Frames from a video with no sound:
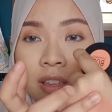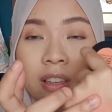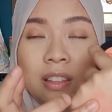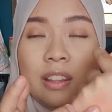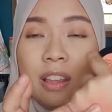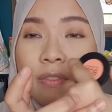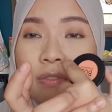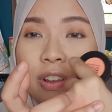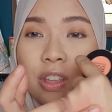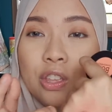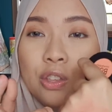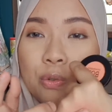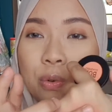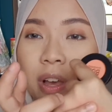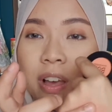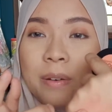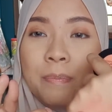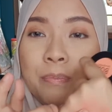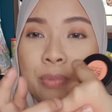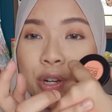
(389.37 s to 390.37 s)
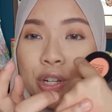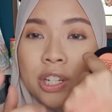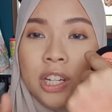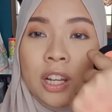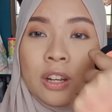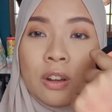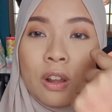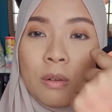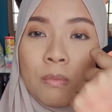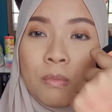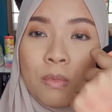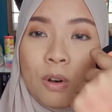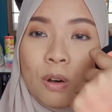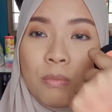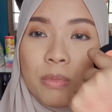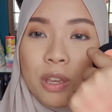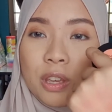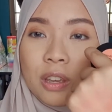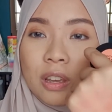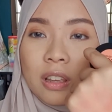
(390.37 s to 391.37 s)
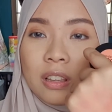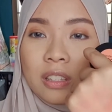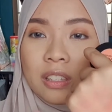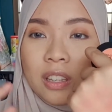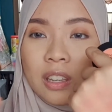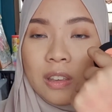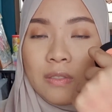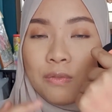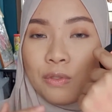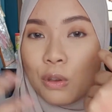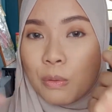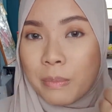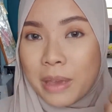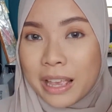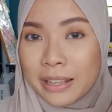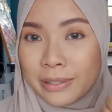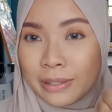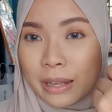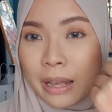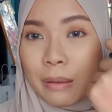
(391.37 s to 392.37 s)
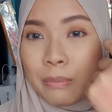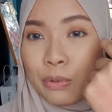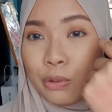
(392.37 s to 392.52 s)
definitely you will appreciate a lot more, because if you mess up,